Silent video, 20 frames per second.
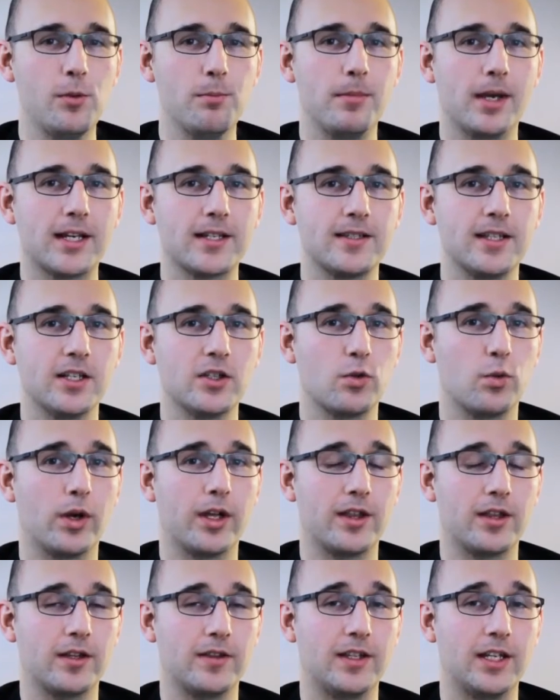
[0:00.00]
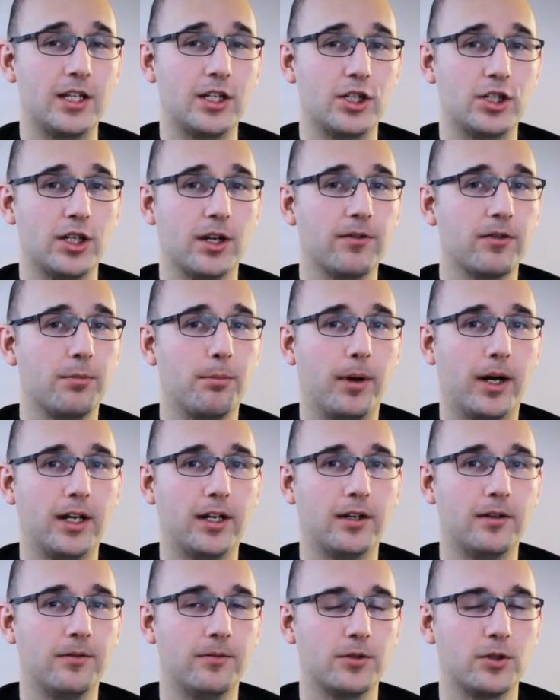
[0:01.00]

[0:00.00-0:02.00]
you mix this with the Shift button,